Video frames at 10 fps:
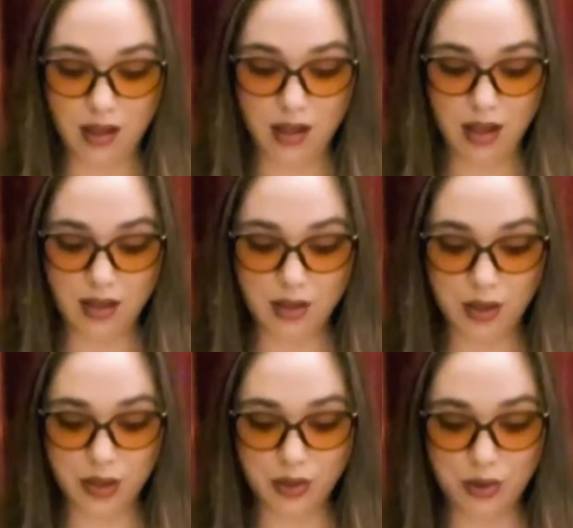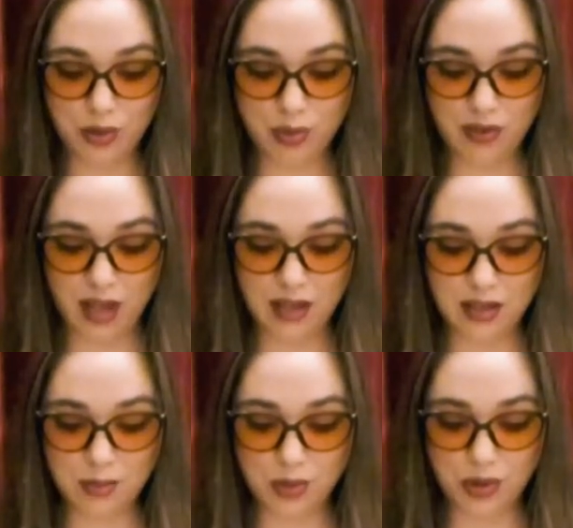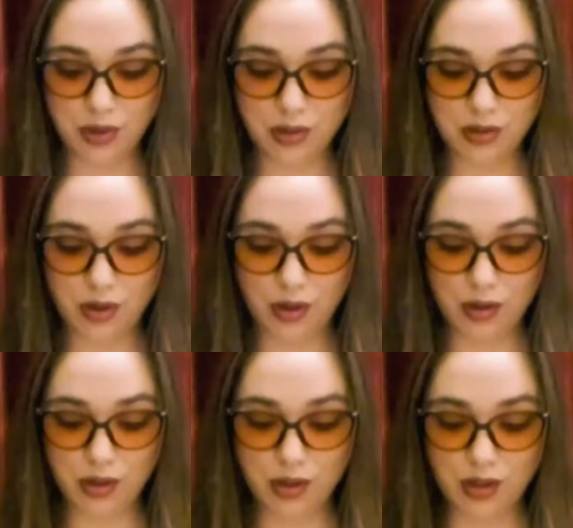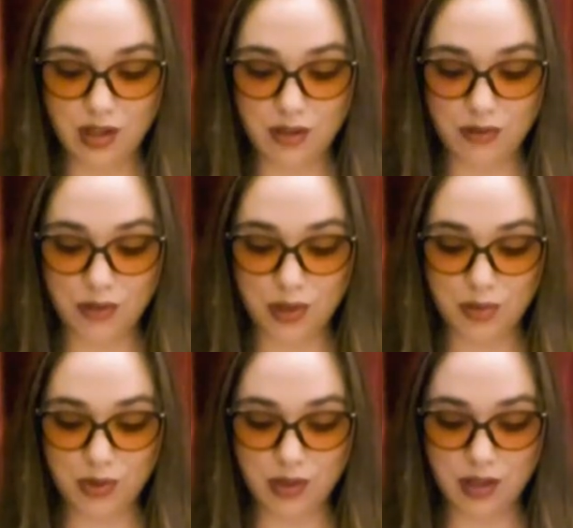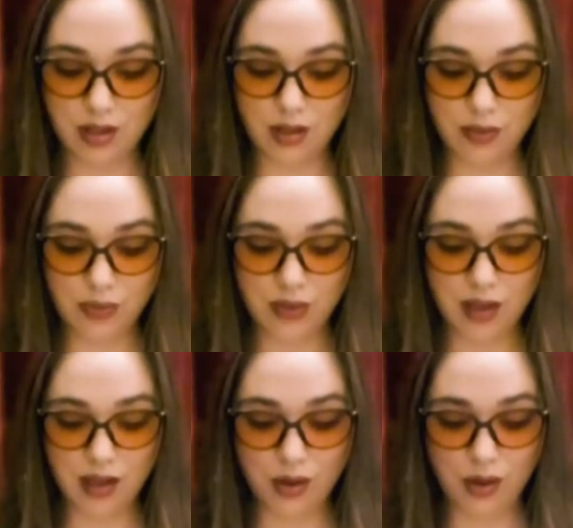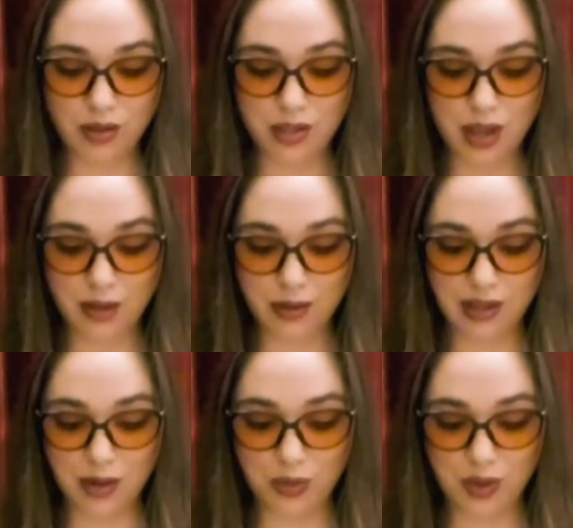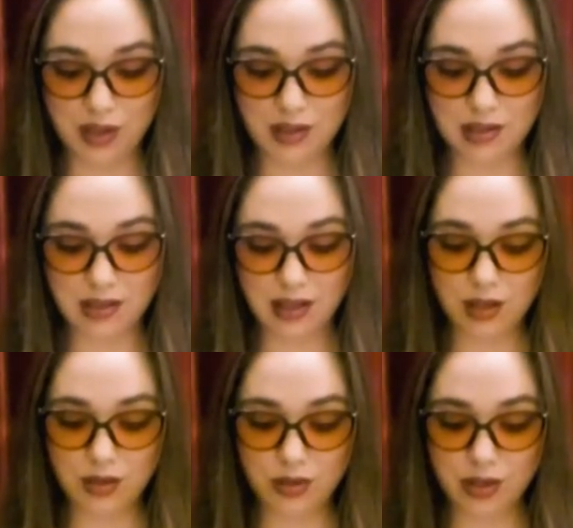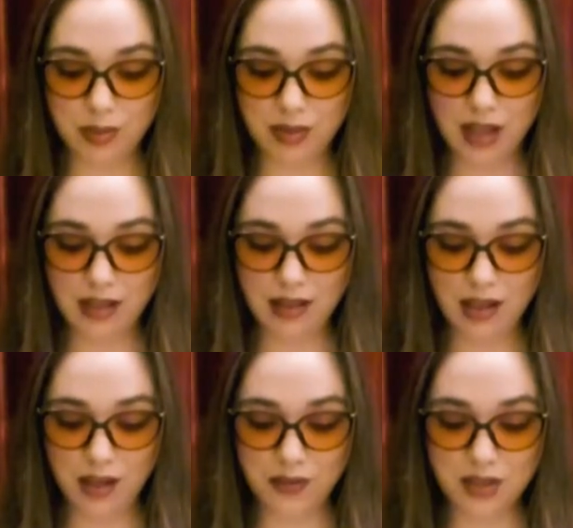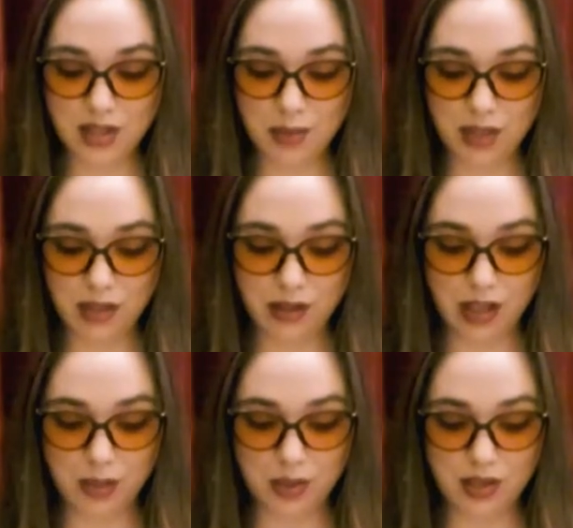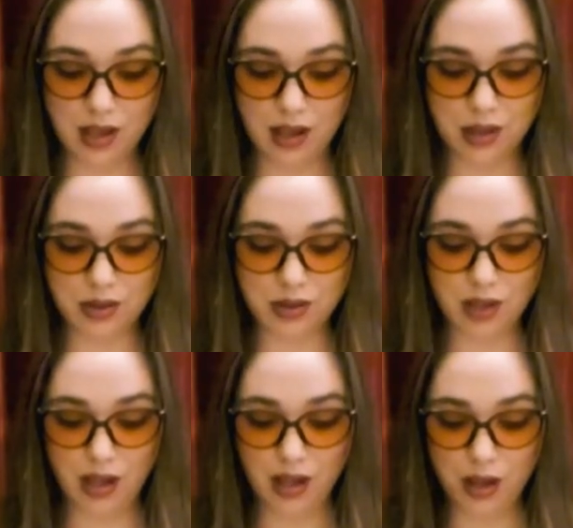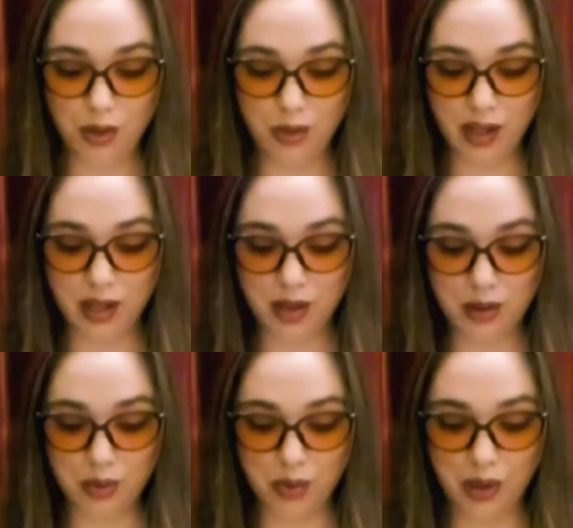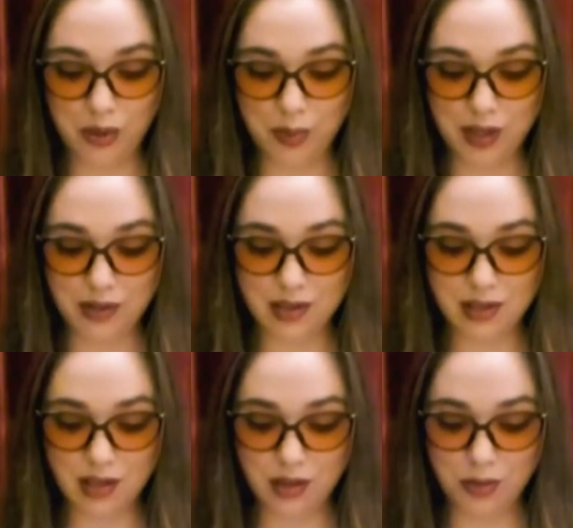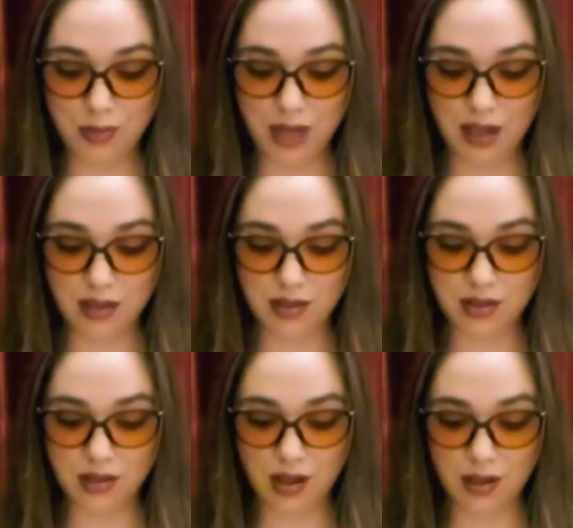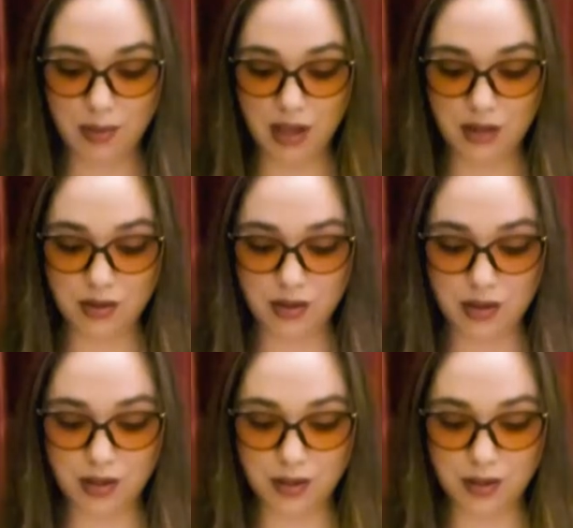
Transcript: and there a group of handsome girls, all hooded and fur booted, and all chattering at once, tripped lightly off to some near neighbor's house, where, woe upon the single man, and saw them enter